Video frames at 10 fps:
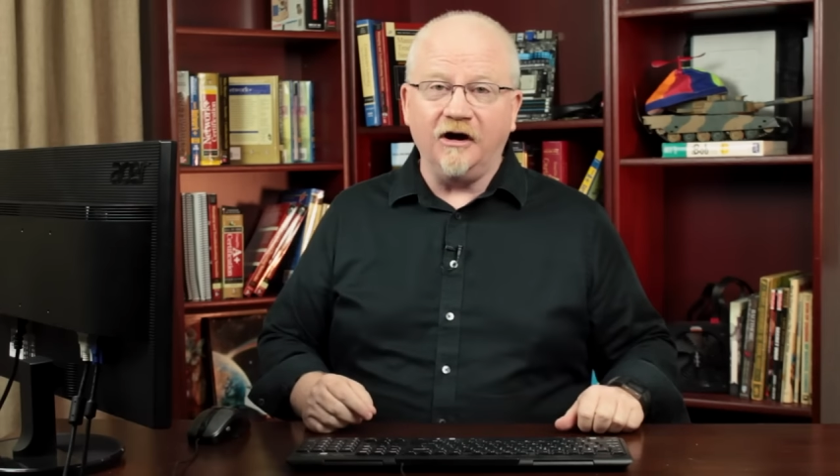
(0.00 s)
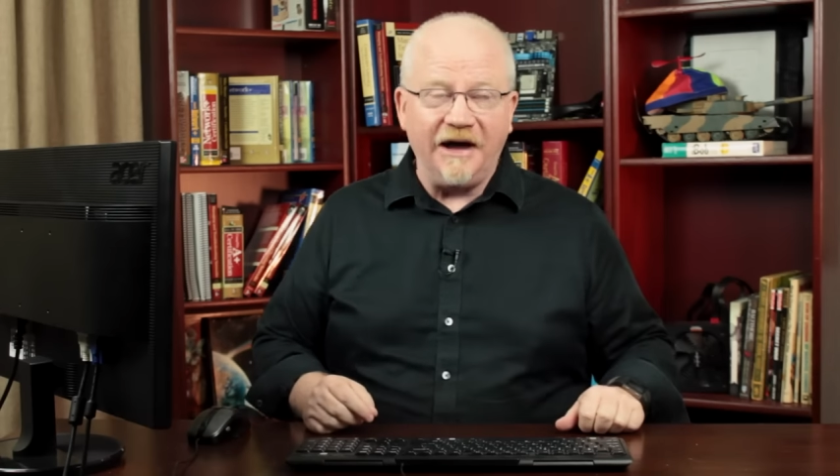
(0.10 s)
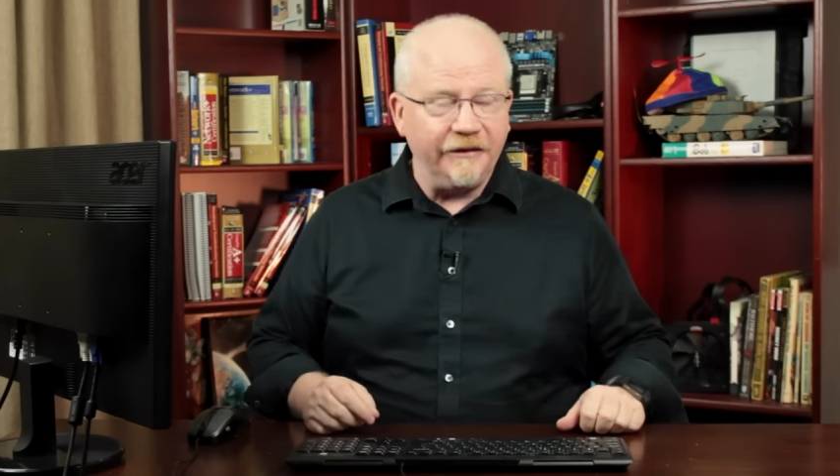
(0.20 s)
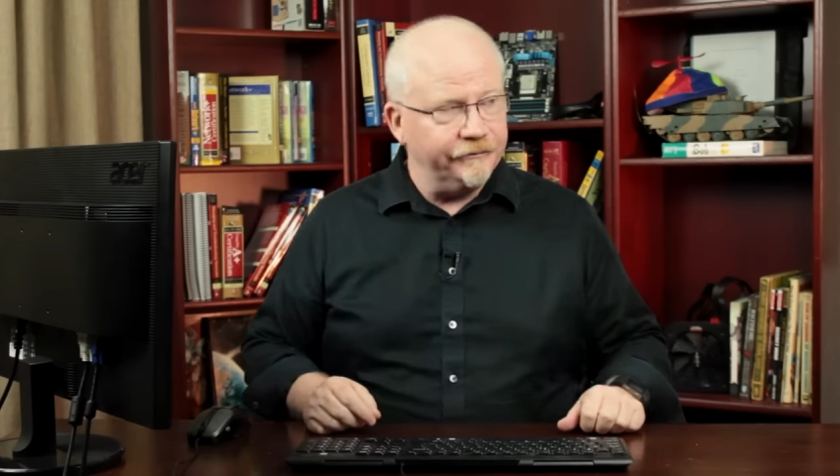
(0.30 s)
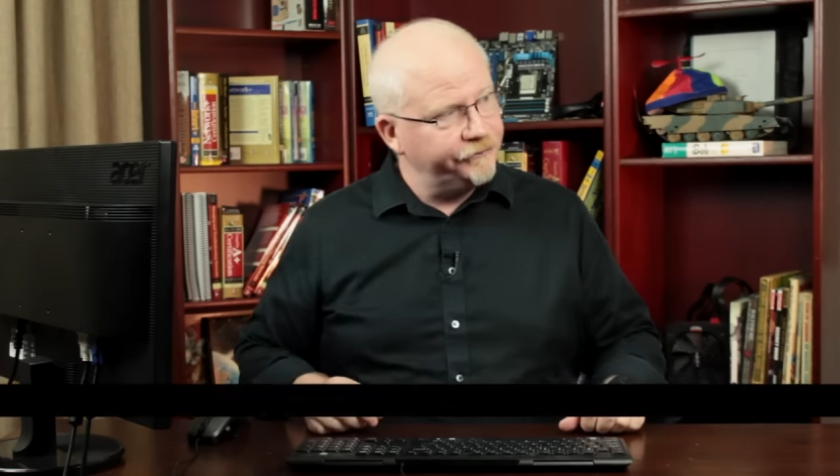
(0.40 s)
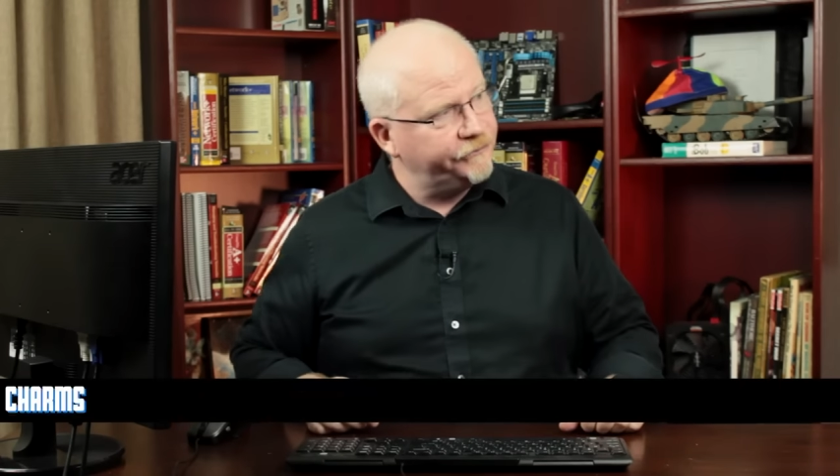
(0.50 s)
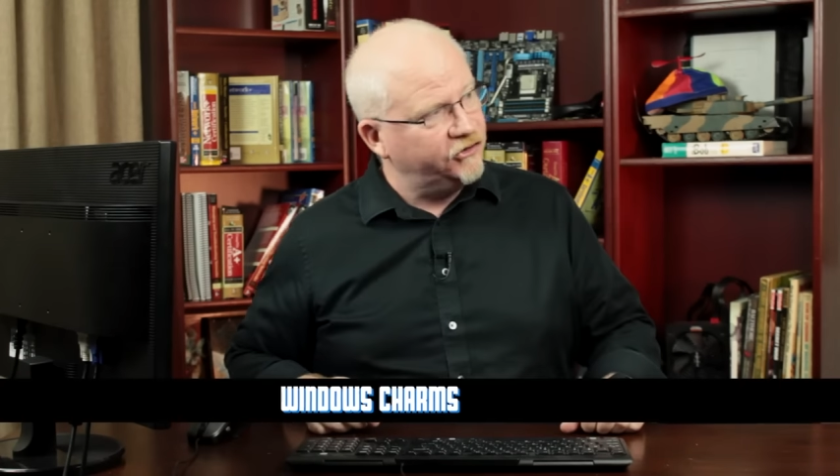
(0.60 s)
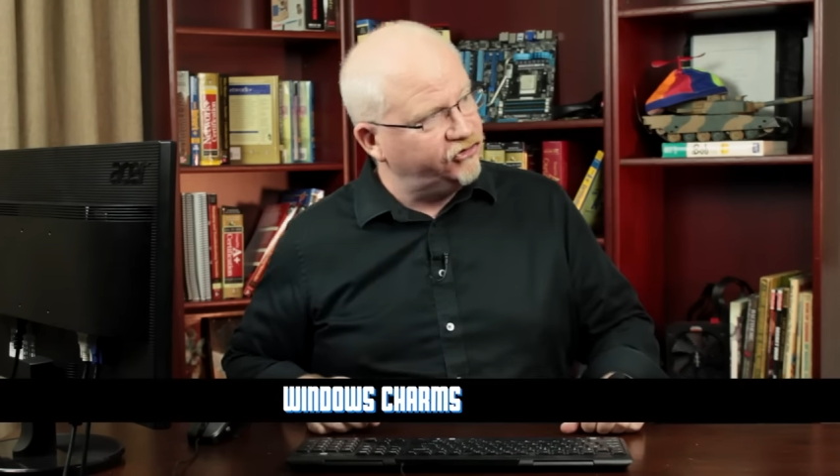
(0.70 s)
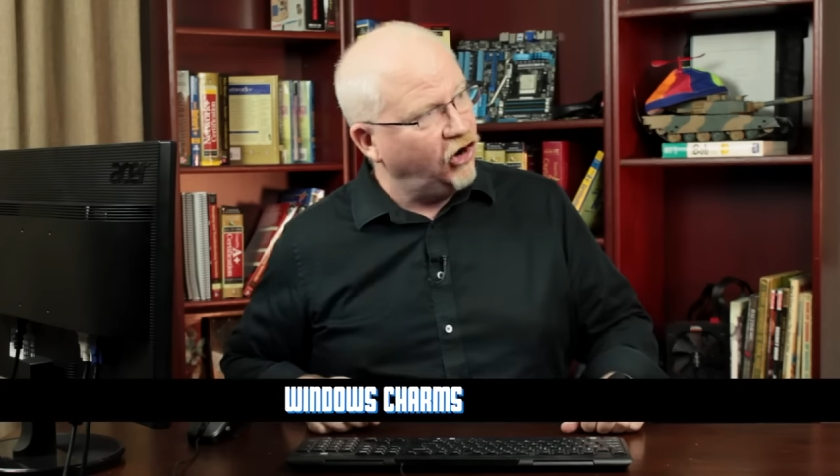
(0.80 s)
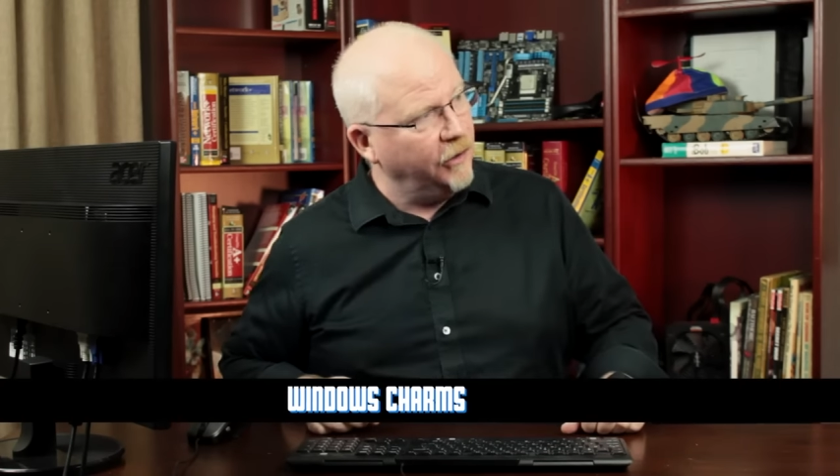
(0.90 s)
about the
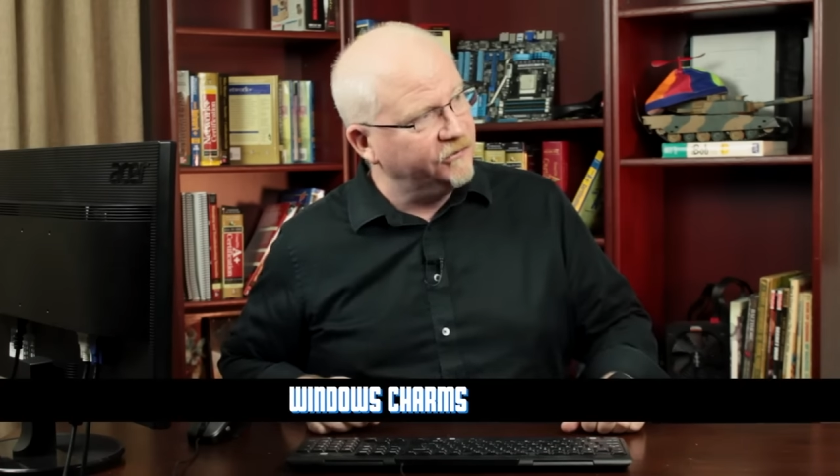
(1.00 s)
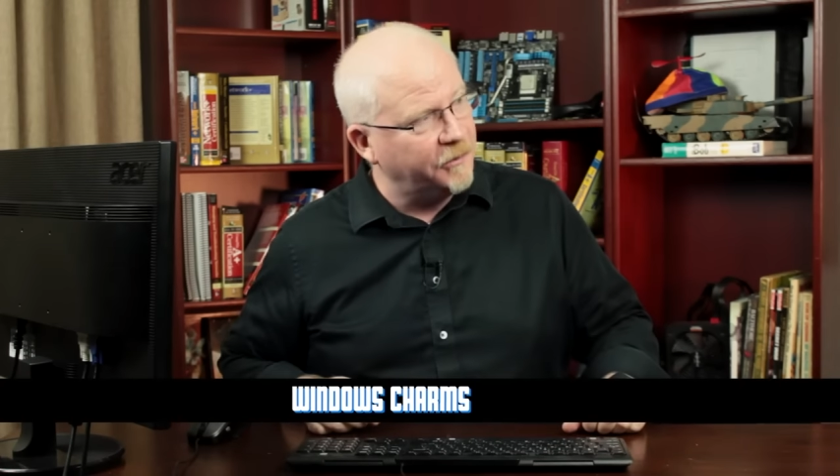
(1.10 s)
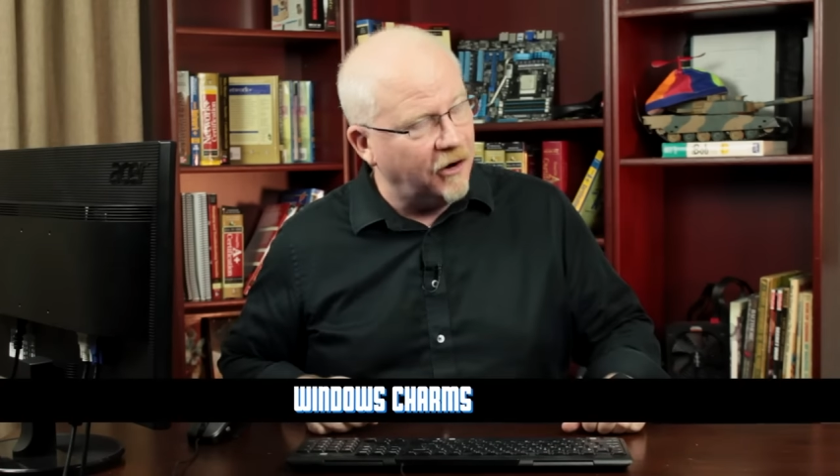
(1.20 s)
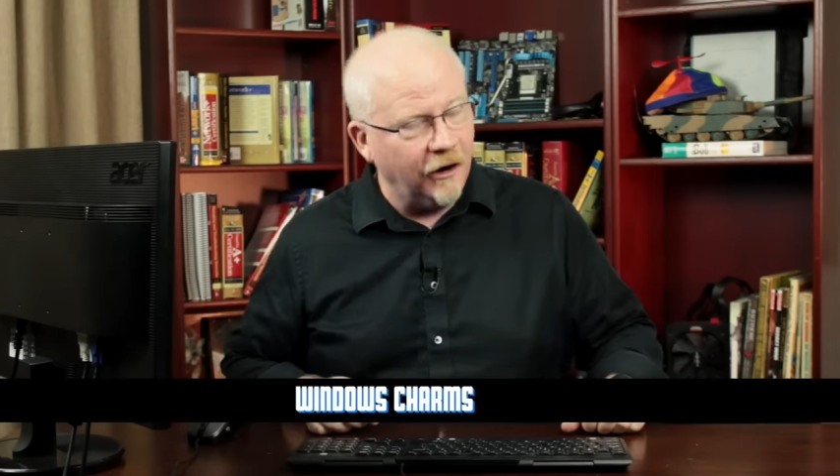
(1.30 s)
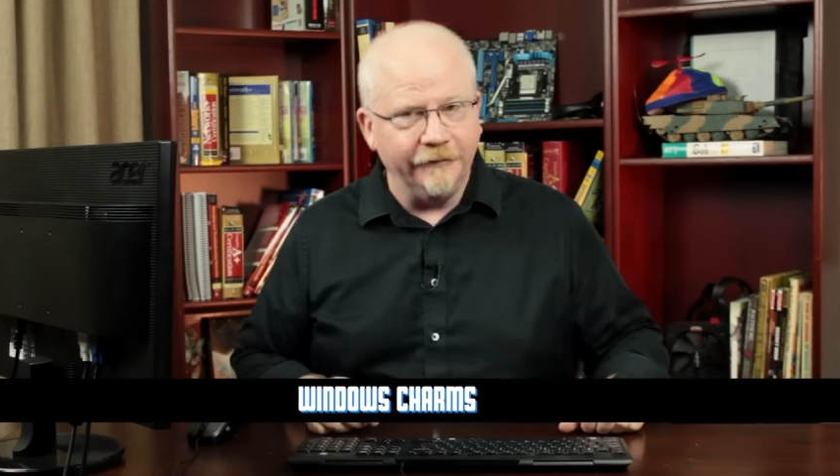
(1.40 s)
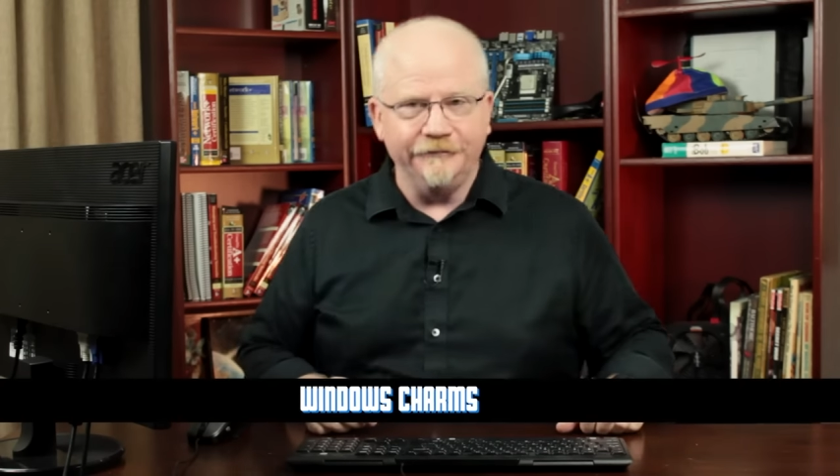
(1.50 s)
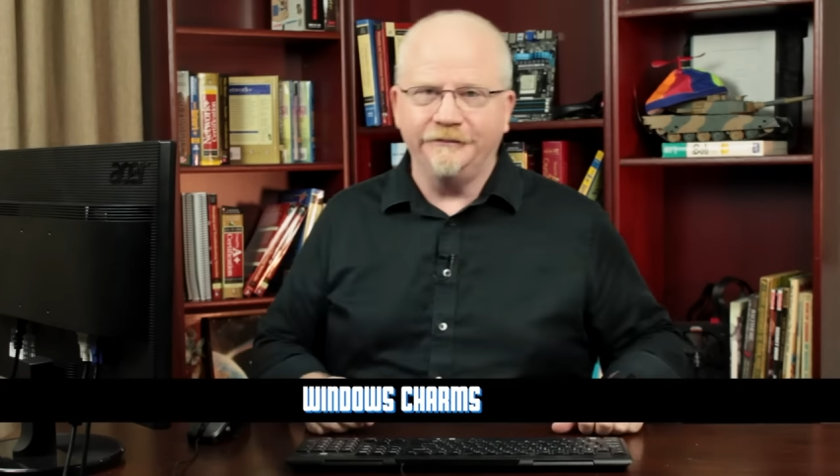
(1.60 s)
charms bar.